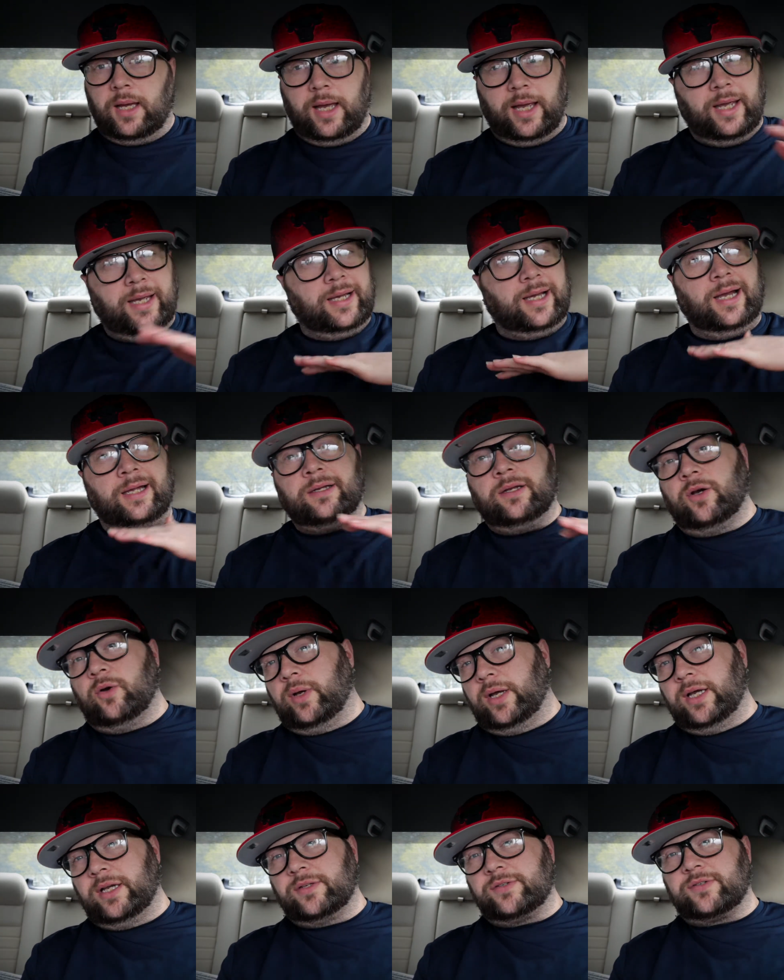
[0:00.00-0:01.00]
Ain't got no
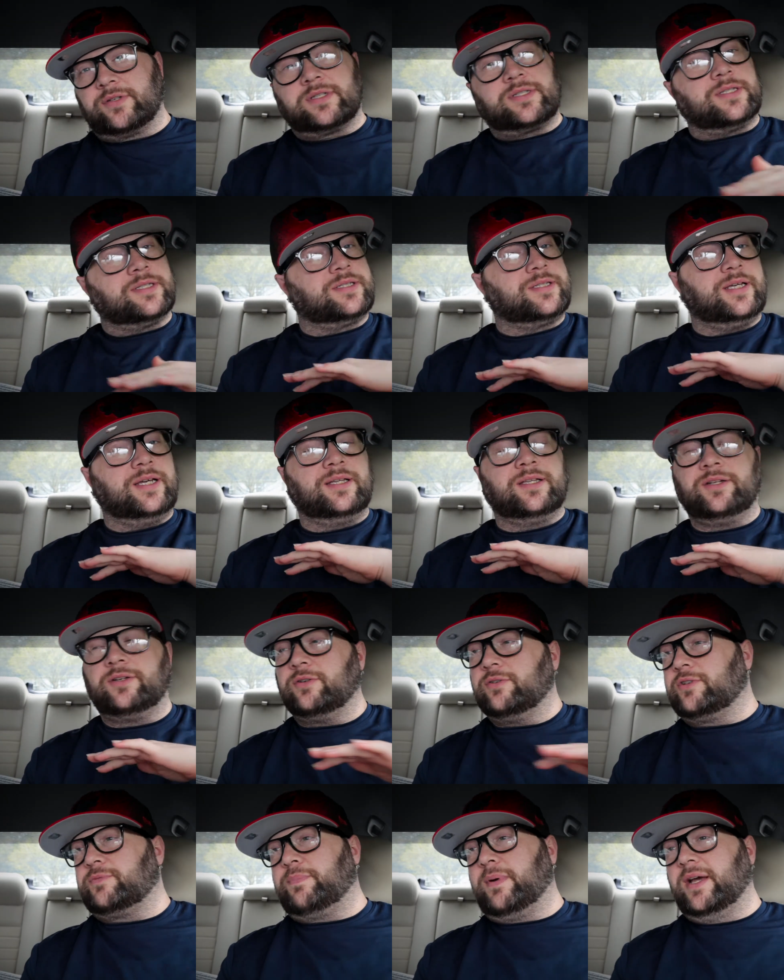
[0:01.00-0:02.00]
interest in seeing the
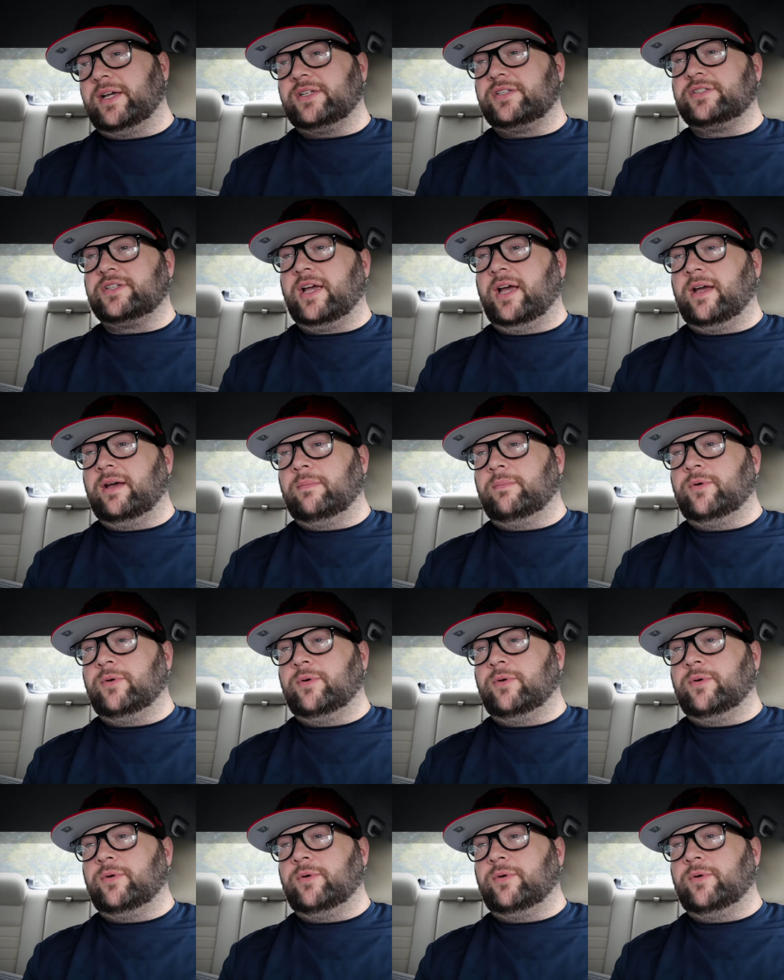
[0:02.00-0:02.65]
new Space Jam